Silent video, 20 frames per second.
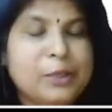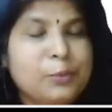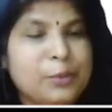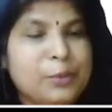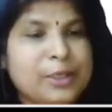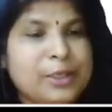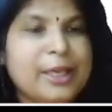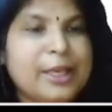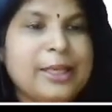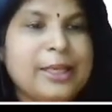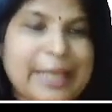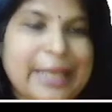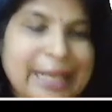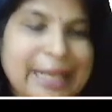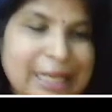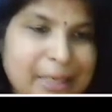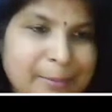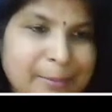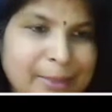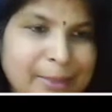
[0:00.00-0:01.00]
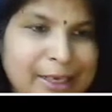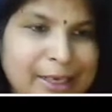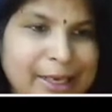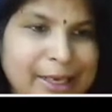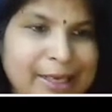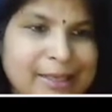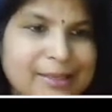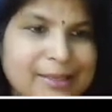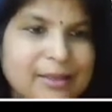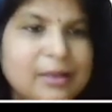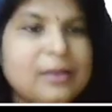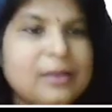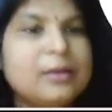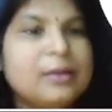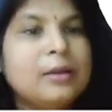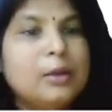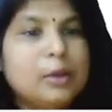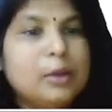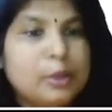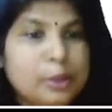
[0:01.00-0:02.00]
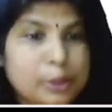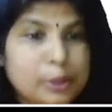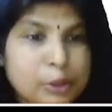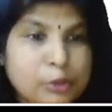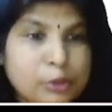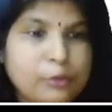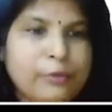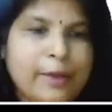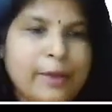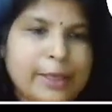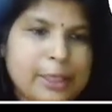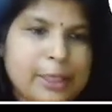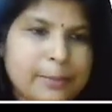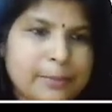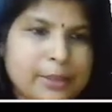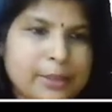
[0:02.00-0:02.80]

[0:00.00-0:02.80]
we can eliminate the u variable.